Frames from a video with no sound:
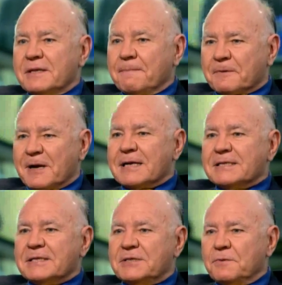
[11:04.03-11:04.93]
and the
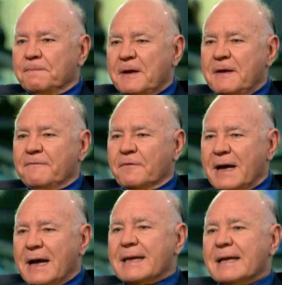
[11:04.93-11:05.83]
prices you pay for
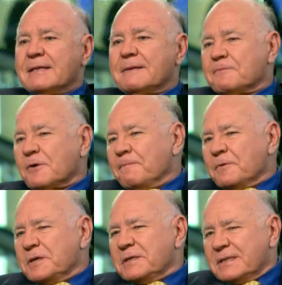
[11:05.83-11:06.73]
high-end
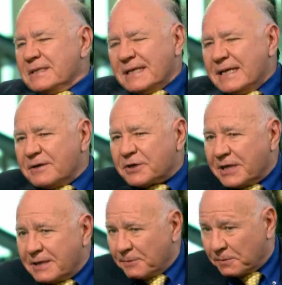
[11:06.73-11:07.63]
properties is
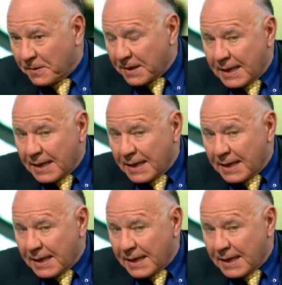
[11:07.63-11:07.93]
incredible.